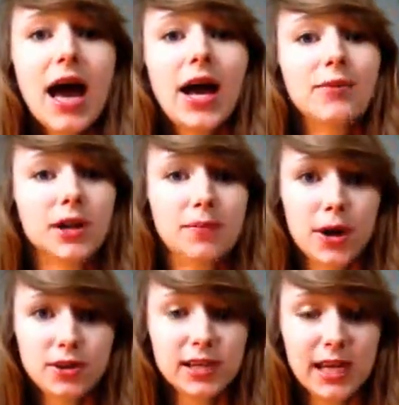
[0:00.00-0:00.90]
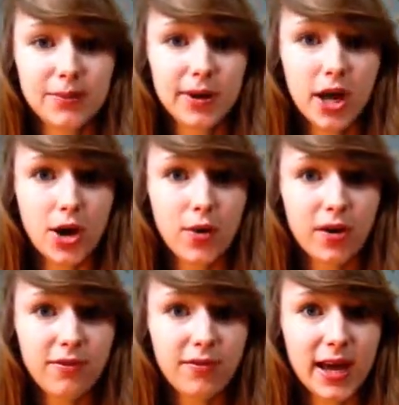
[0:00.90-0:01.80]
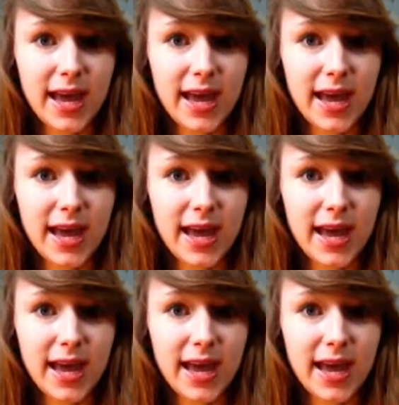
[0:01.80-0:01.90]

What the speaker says: and I'm going to post a link below of